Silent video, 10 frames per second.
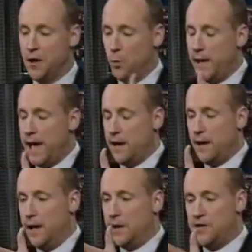We had
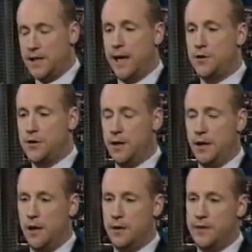a, a, sketch
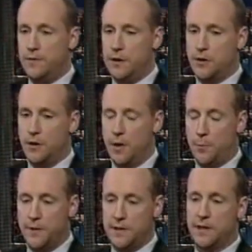in our TV show, the
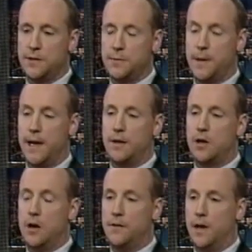Upright Citizens Brigade,
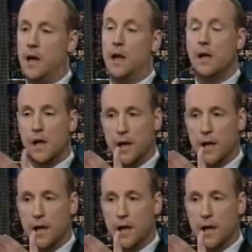called uh,